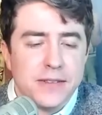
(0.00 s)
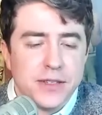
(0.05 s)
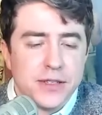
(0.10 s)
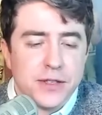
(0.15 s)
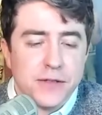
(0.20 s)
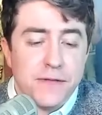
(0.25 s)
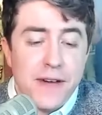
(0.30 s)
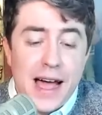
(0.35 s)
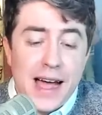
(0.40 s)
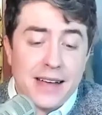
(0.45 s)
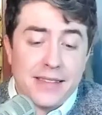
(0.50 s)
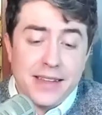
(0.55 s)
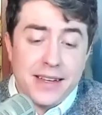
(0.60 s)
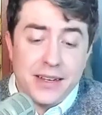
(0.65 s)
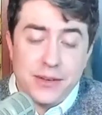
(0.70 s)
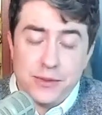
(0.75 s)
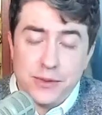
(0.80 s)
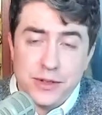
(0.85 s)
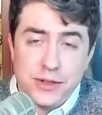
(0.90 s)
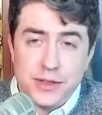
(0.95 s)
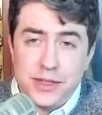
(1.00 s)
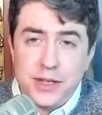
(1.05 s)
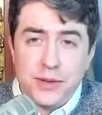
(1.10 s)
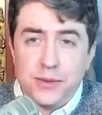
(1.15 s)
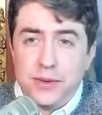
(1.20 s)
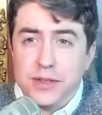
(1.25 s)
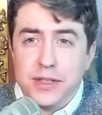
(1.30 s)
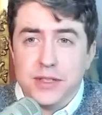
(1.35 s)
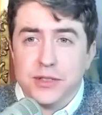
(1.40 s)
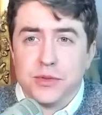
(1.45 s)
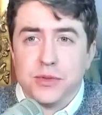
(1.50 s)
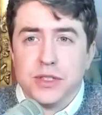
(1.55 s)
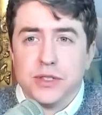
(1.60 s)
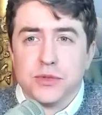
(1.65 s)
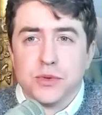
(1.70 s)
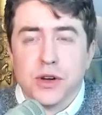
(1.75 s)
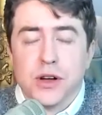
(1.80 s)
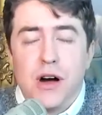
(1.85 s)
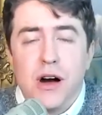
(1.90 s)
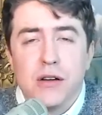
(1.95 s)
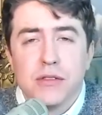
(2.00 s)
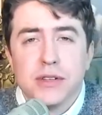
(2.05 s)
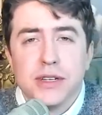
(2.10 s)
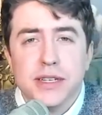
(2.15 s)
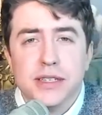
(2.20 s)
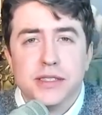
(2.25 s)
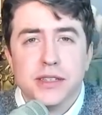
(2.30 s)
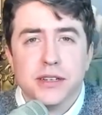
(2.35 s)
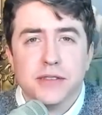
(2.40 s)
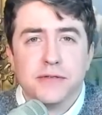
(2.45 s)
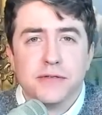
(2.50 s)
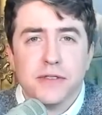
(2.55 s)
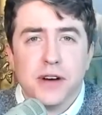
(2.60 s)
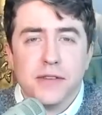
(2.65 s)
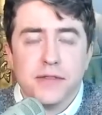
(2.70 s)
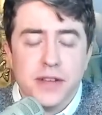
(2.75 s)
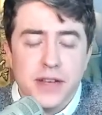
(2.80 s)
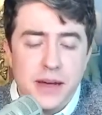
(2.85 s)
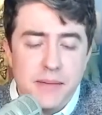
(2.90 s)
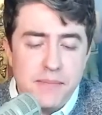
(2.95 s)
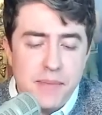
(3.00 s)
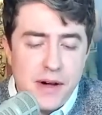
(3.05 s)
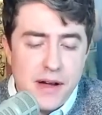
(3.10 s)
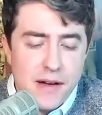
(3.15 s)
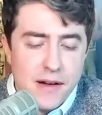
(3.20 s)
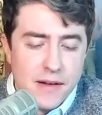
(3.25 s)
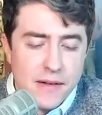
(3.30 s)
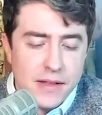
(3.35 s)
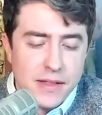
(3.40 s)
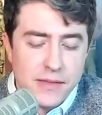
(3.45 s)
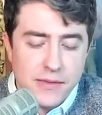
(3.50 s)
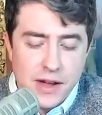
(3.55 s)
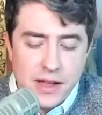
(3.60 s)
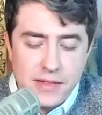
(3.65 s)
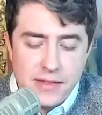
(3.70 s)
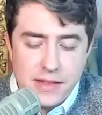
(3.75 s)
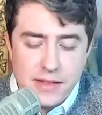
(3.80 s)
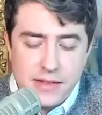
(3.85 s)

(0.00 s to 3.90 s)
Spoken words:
just the fact that it was these were colonies of an empire, right?